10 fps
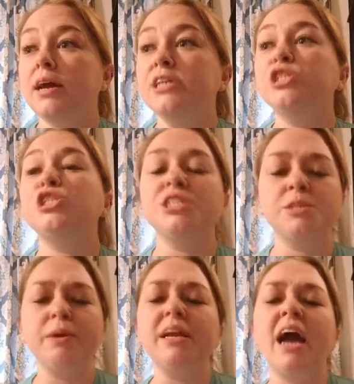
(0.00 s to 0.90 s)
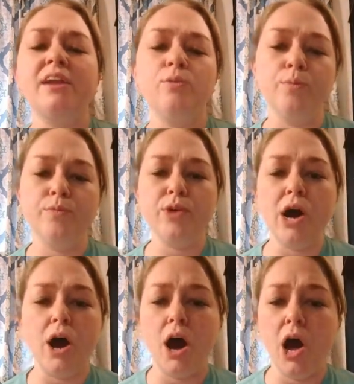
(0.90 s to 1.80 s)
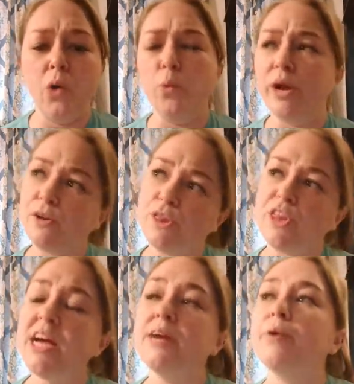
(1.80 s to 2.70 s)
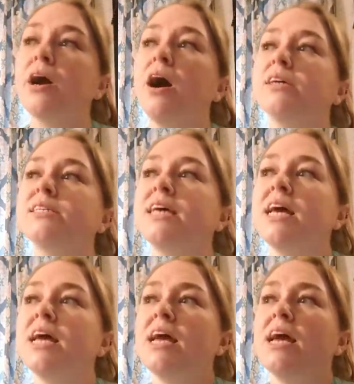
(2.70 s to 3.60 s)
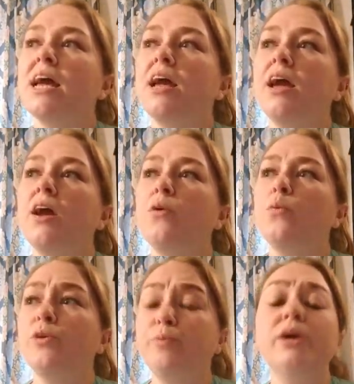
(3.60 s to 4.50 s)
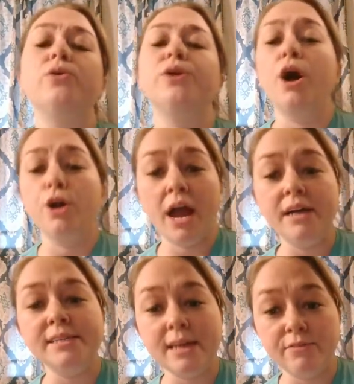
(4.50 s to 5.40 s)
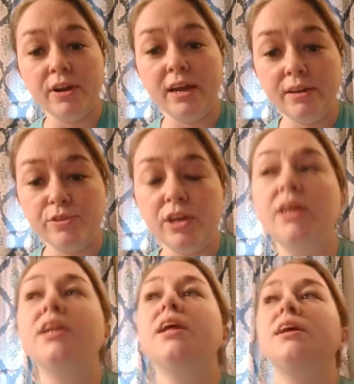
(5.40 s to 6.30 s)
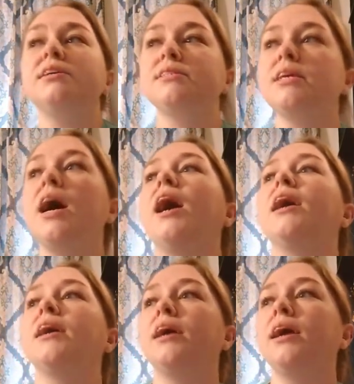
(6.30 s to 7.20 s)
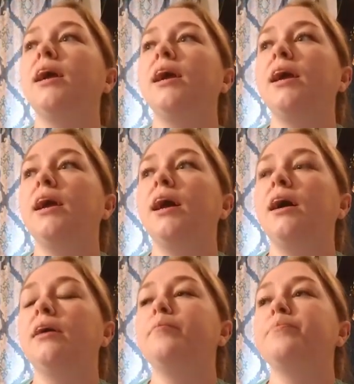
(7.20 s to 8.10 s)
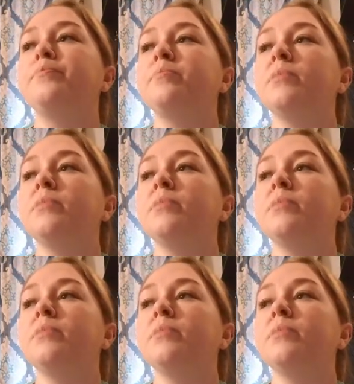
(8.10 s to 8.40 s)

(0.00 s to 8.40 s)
it's just been kind of a weird thing because we've been going to her house every evening, and it's like. Um,